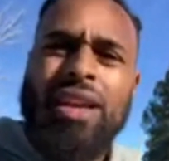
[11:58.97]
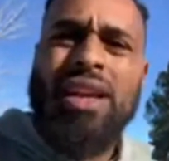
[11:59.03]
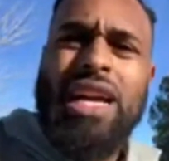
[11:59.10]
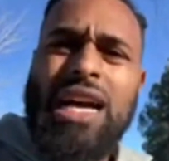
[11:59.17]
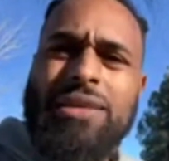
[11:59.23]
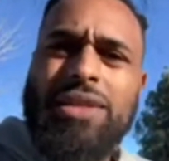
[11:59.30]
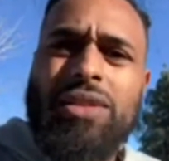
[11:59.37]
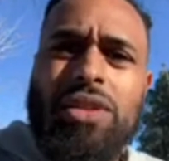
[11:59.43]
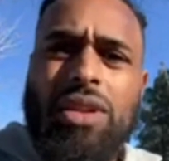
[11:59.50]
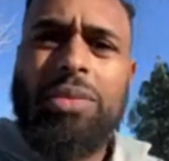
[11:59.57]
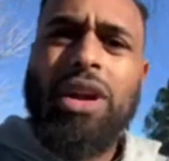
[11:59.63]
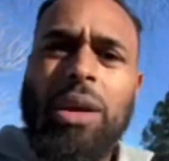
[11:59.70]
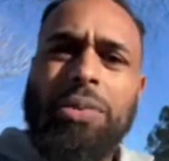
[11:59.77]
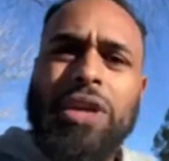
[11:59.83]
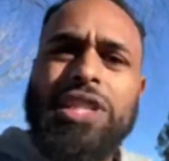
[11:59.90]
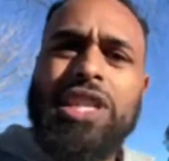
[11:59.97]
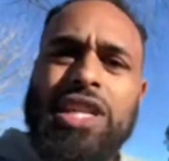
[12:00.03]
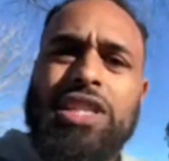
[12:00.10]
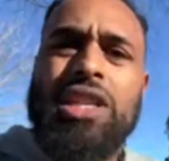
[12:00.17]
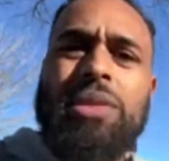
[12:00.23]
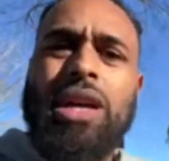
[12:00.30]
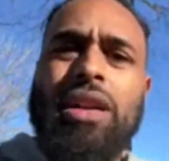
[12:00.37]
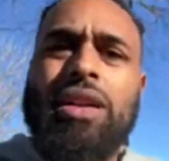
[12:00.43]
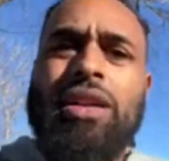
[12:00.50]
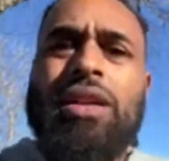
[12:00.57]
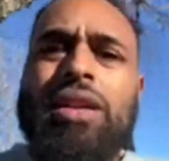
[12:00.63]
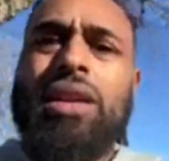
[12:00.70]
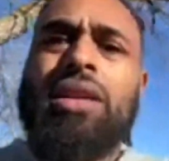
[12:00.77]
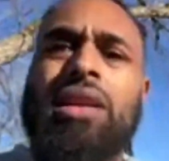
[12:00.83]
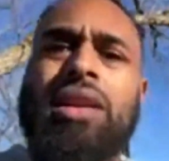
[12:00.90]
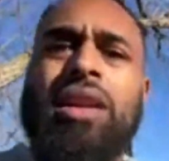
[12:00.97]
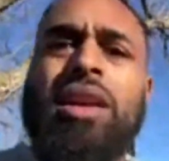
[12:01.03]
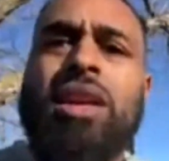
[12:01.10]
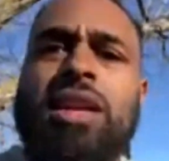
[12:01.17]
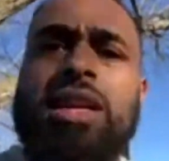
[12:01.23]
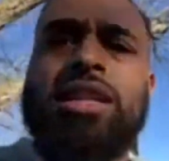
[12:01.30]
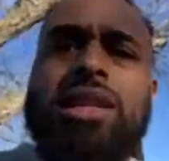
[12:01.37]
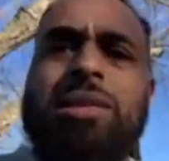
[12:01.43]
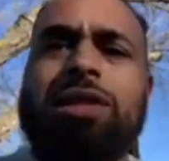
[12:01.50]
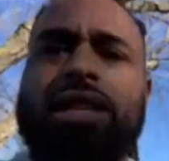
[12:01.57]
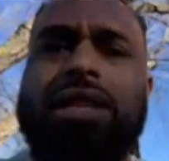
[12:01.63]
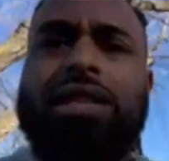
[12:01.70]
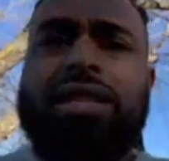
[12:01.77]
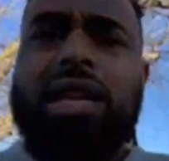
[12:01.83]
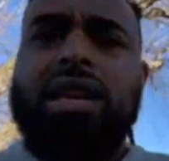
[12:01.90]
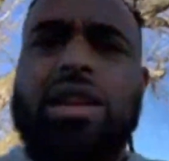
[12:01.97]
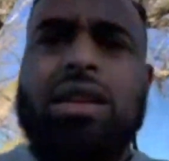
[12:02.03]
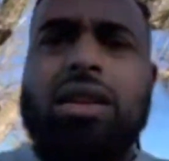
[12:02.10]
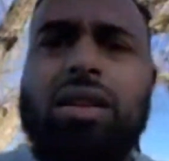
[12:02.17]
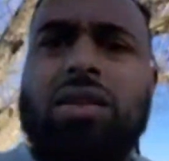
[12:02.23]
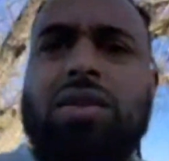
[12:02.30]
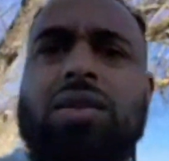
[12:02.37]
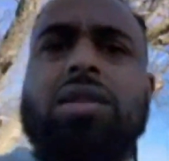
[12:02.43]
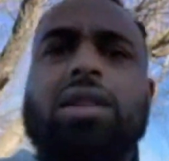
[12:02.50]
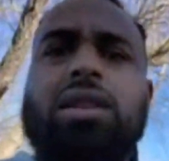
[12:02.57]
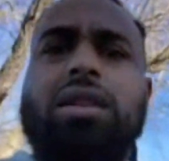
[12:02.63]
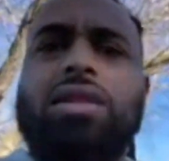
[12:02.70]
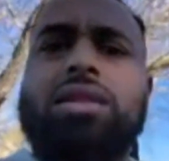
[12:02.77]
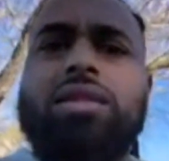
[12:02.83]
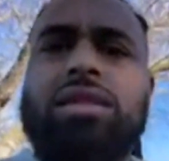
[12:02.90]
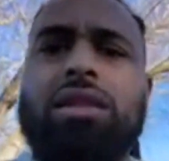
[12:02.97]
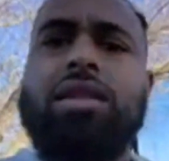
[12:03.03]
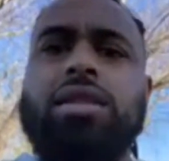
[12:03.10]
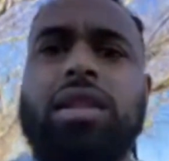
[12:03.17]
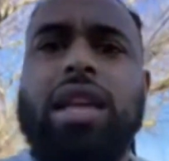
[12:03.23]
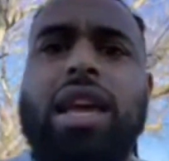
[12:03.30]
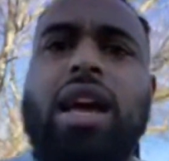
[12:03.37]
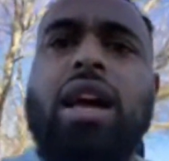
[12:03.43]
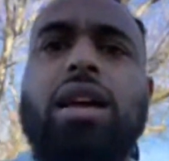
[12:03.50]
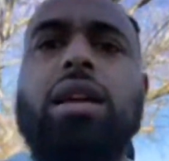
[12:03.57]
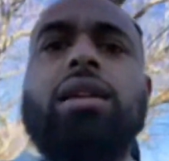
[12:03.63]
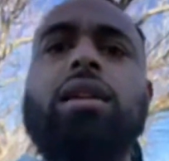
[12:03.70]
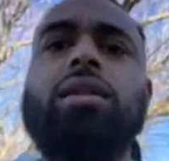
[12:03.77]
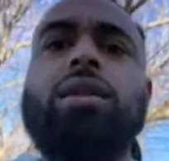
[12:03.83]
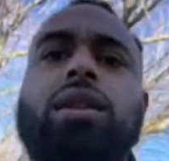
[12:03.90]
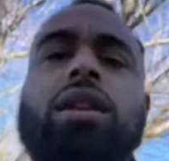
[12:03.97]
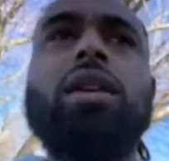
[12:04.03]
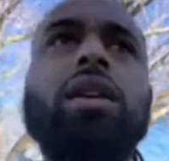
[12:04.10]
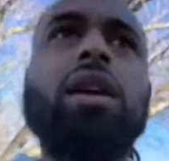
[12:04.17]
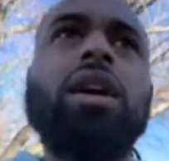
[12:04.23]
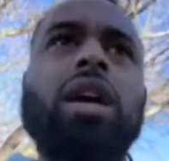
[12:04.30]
Absolutely, bro. I appreciate you, man. Someone says, say no to narcissists. Yeah, you don't want to.